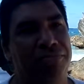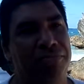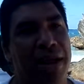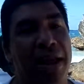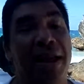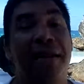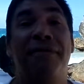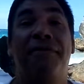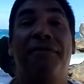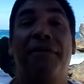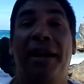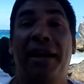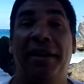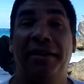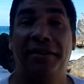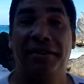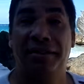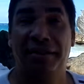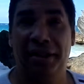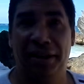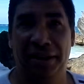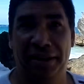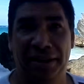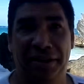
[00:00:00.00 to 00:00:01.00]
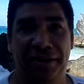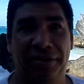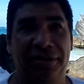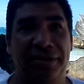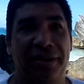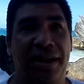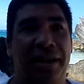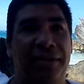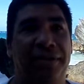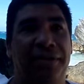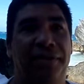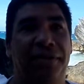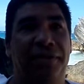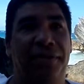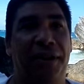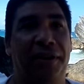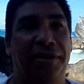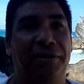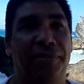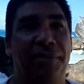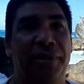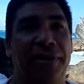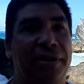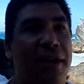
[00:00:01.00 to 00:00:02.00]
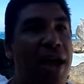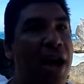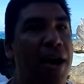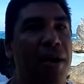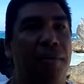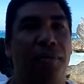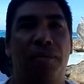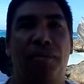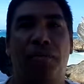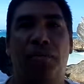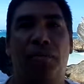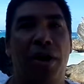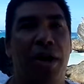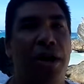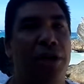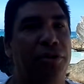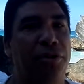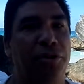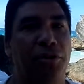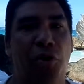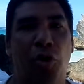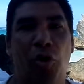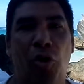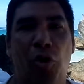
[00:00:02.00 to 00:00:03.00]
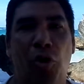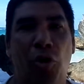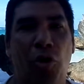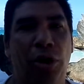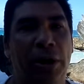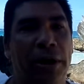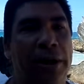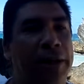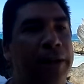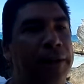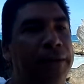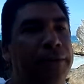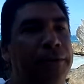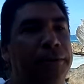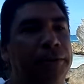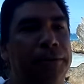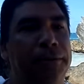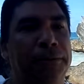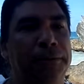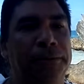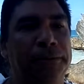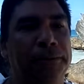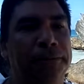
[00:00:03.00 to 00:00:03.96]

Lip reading: invest in this next investment, I'm ready to go all in to